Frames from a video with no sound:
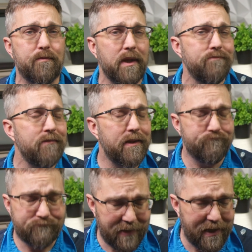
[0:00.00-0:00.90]
but
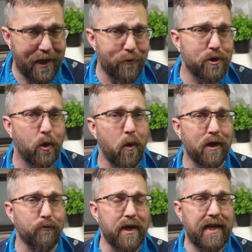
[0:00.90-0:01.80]
here's a
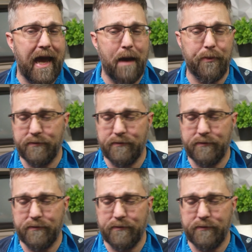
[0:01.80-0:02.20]
quick recap.